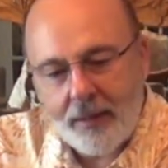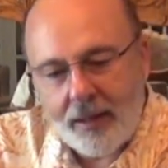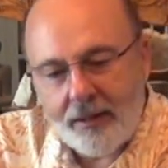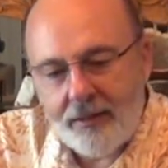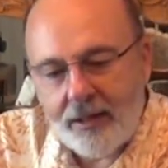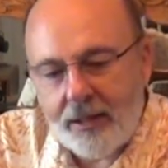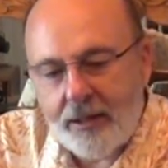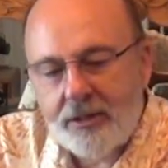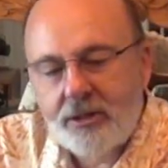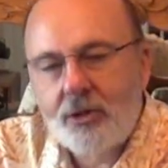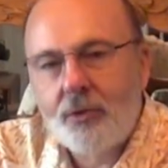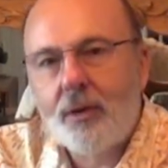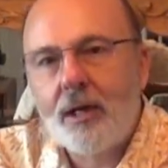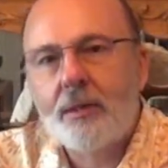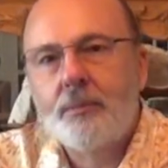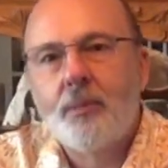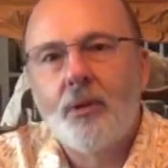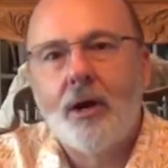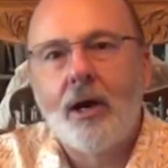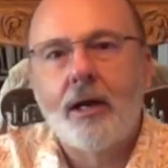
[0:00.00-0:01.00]
I think it's a
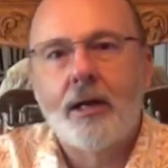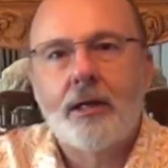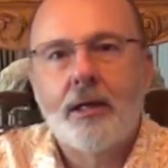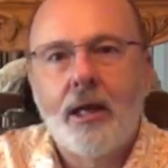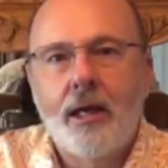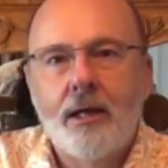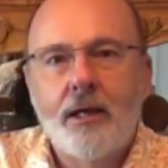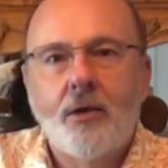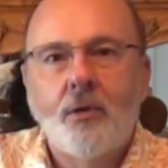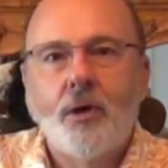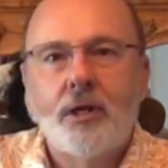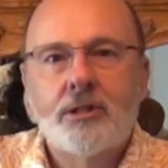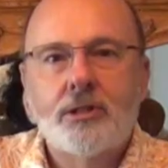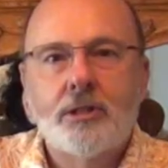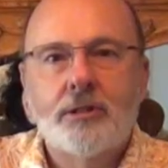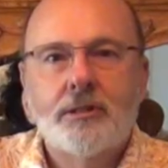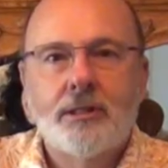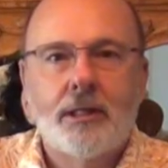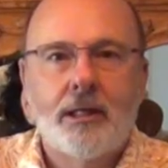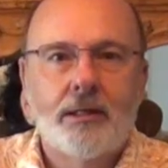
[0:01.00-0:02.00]
great product. Any
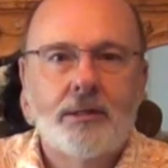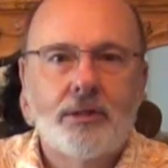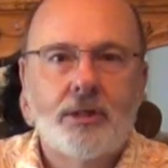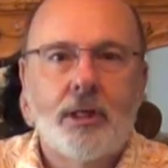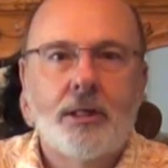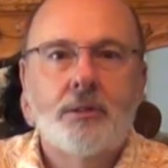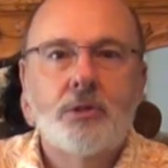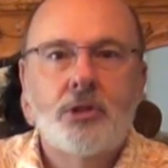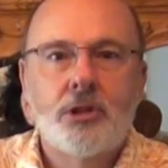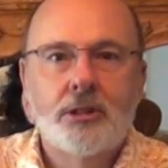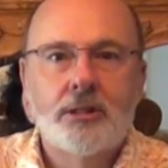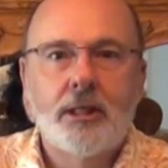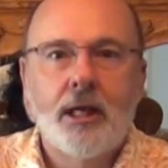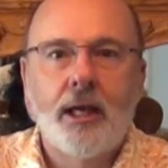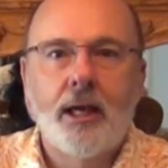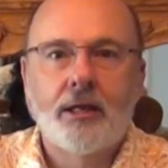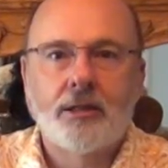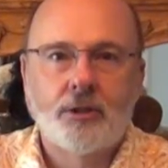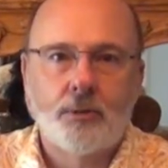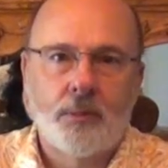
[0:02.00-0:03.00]
questions, like I said, just
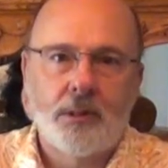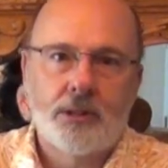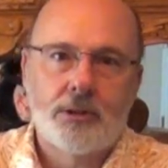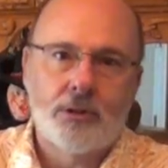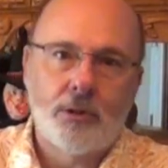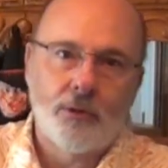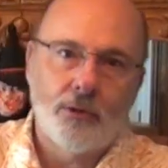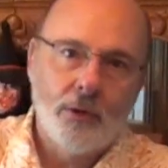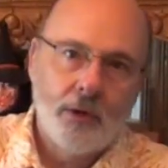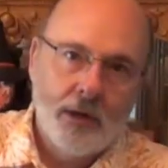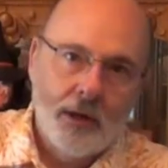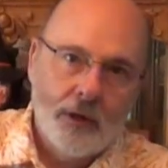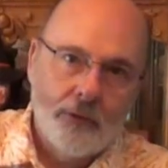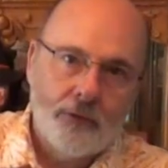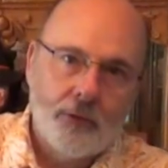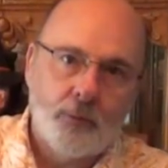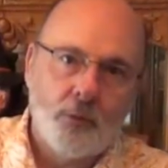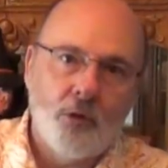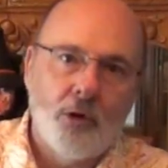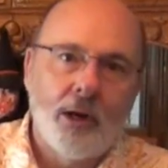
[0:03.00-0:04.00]
ask me. So
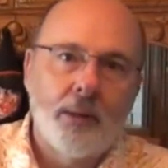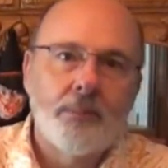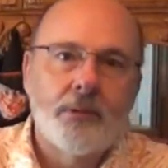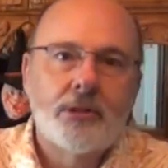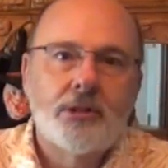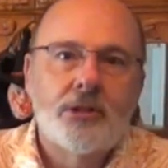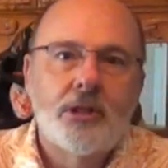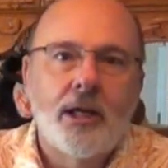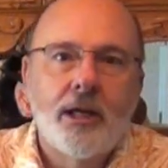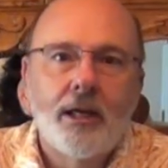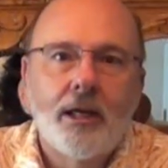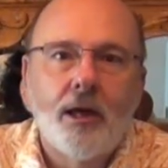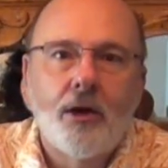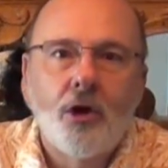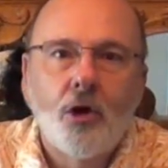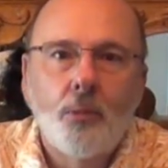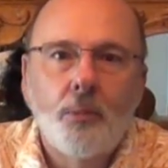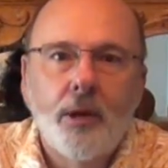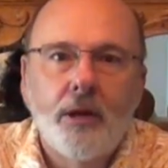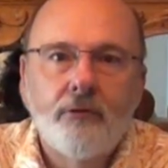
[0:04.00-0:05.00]
from Grandpa Jake, I
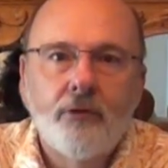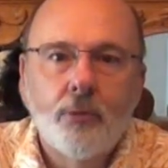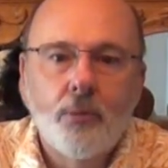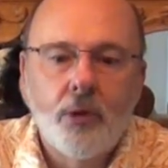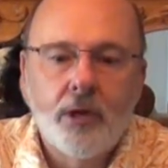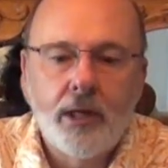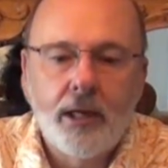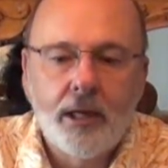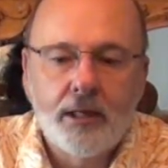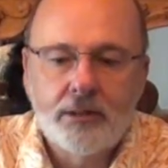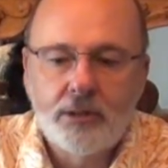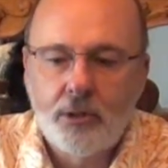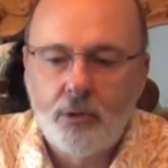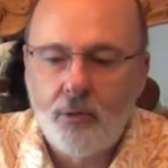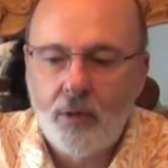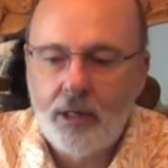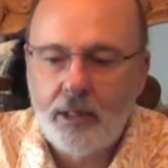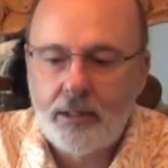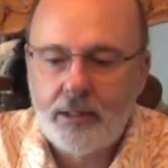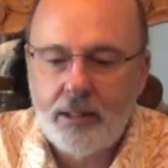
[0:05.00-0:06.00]
hope everybody has a
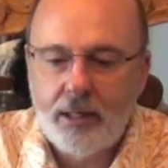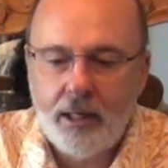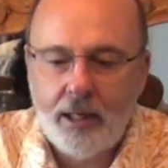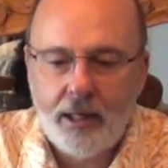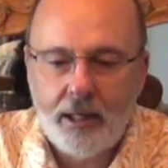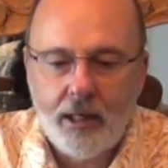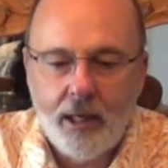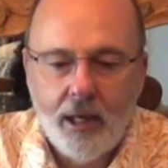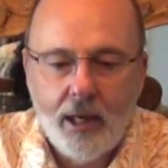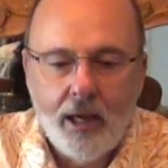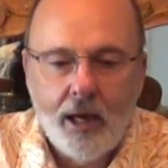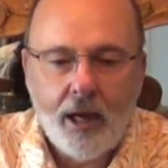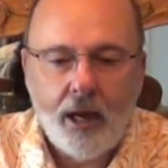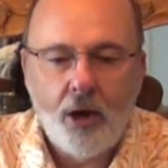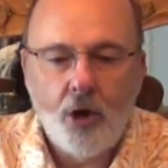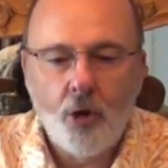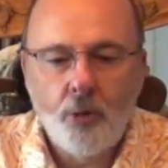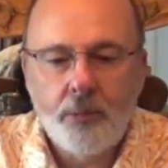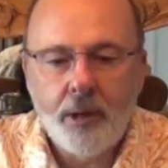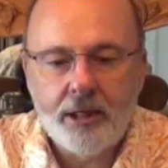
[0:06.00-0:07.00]
great day. I
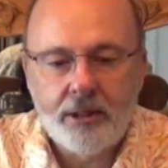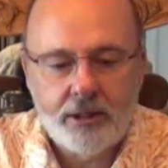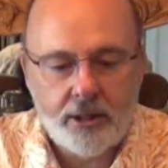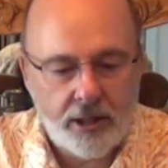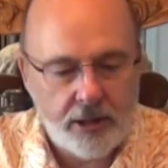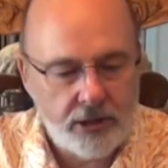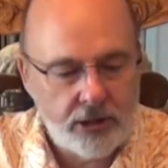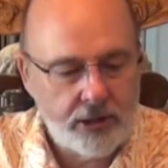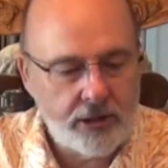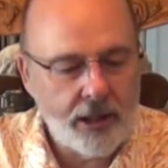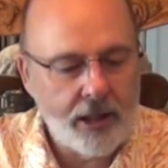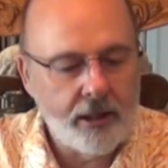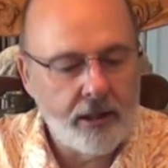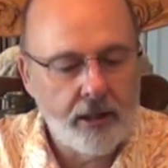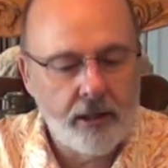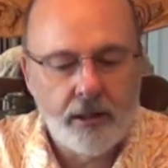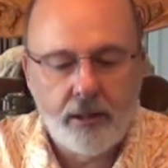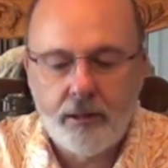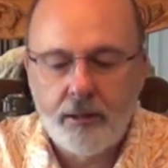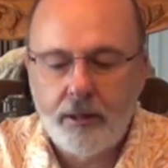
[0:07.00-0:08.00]
hope I touched on
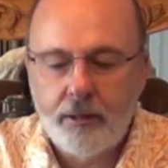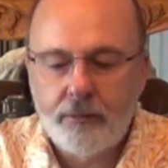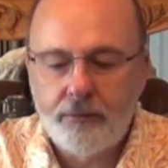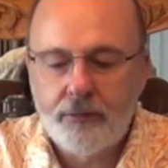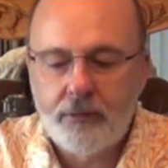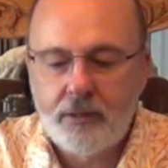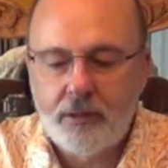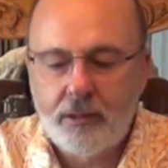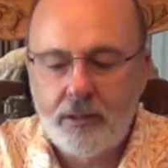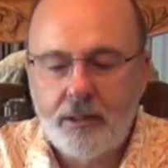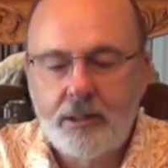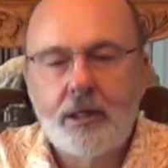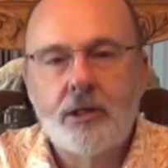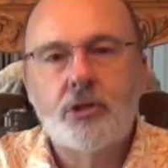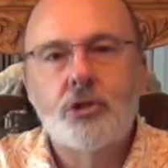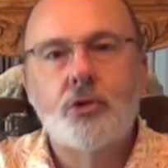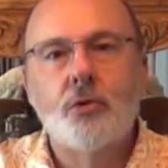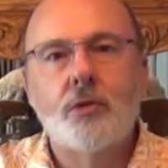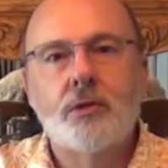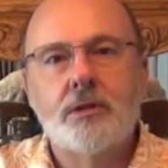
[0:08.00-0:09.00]
it enough to
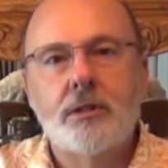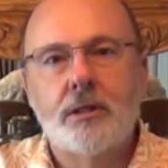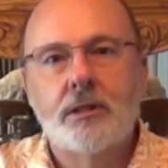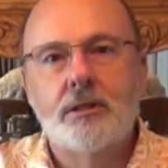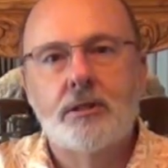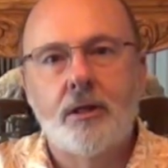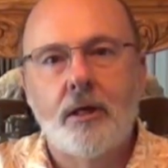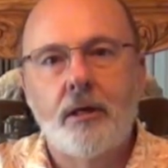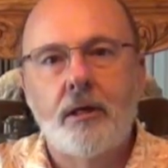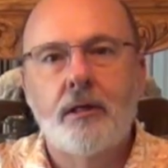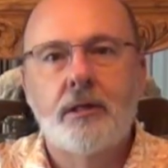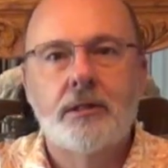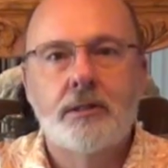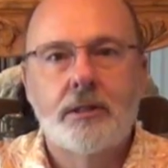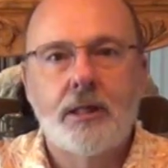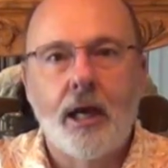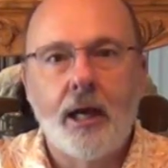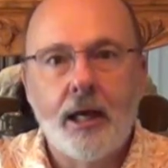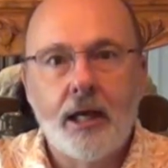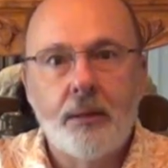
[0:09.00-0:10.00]
get you as excited as
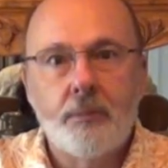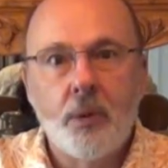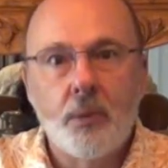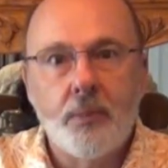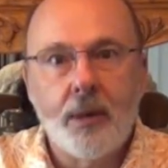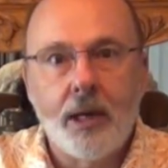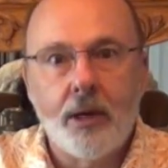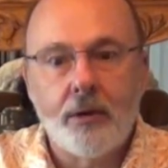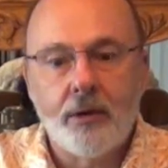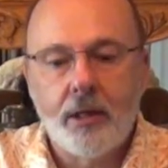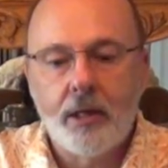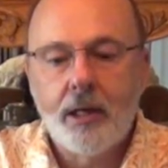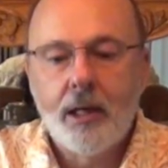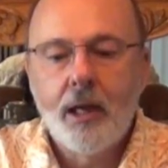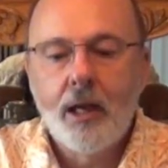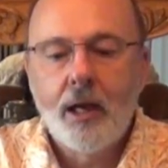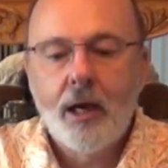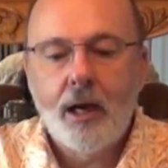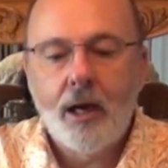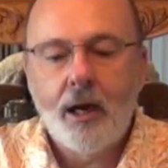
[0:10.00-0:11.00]
I am about it.
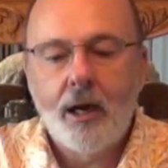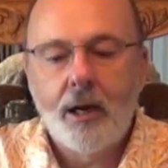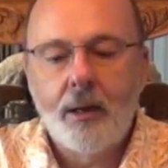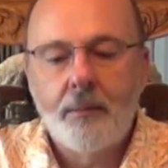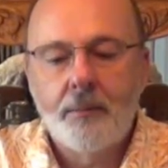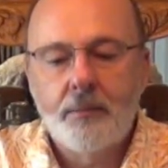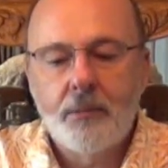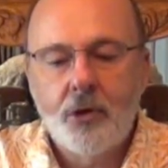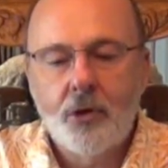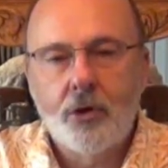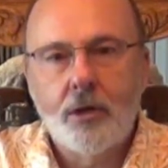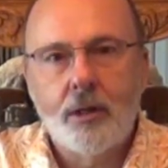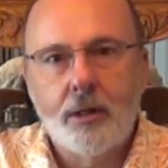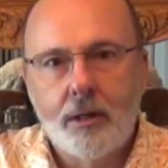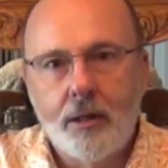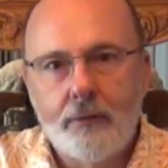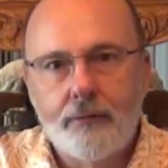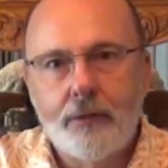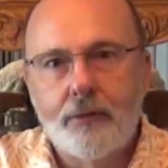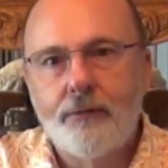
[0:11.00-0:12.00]
You're going
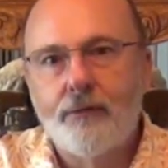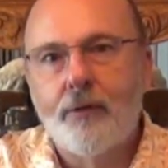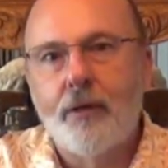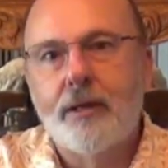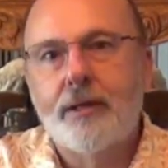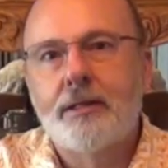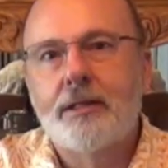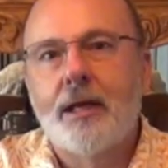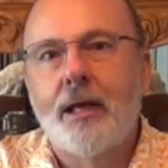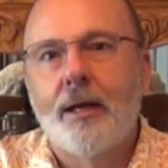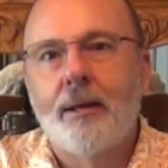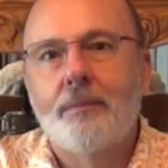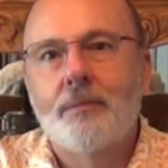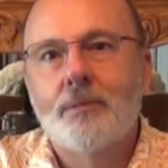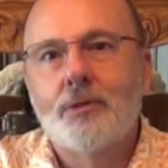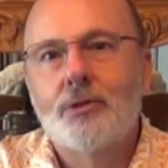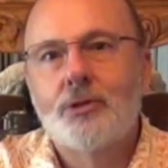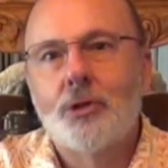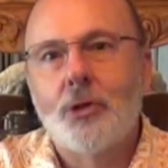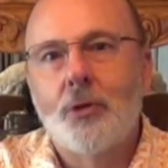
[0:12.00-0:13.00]
to love the flight time.
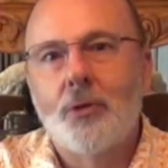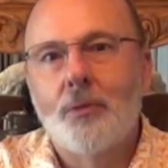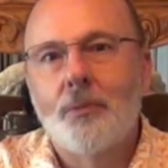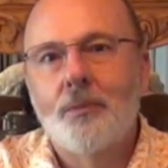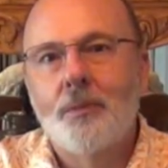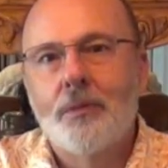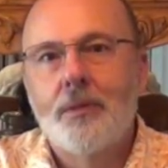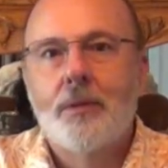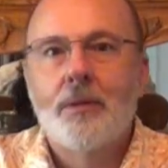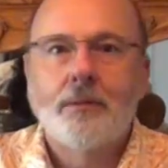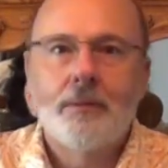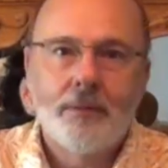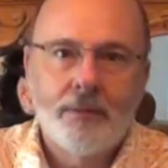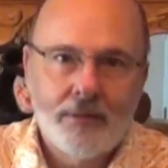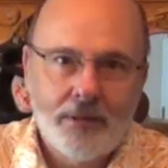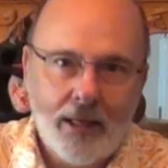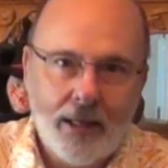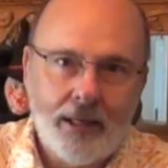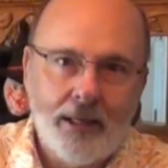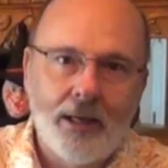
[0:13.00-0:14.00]
So
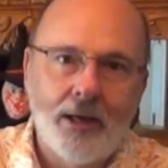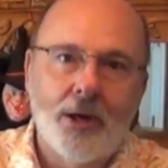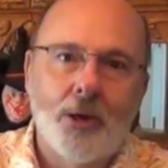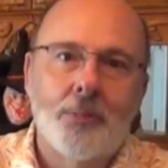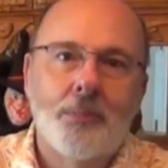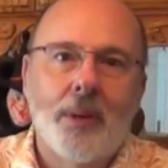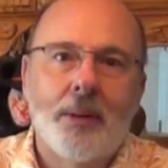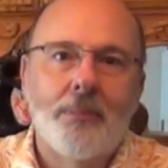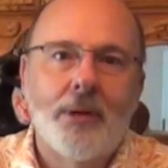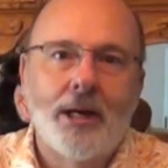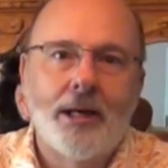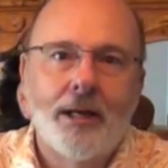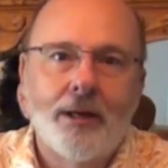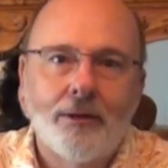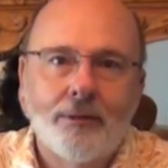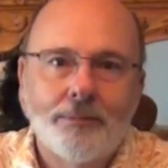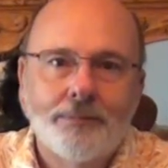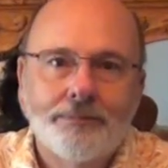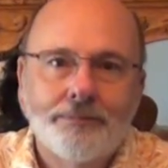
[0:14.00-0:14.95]
take care. Bye-bye now.